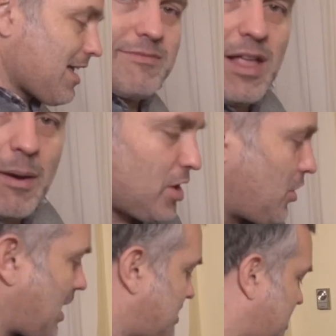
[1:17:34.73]
not make you
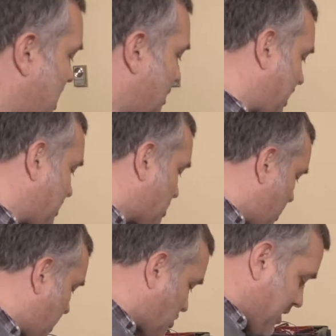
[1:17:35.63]
guys stay up late to
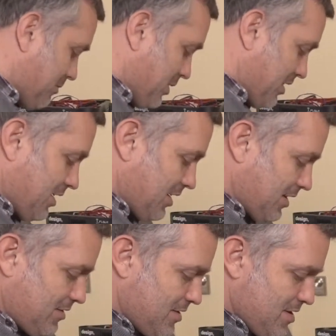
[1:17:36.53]
watch me, but
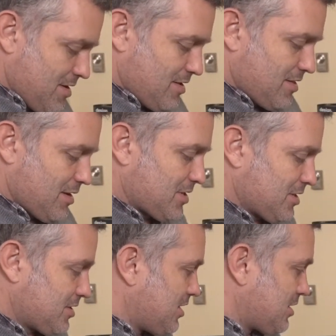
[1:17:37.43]
that was
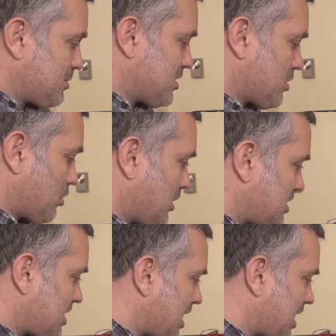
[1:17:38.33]
as early as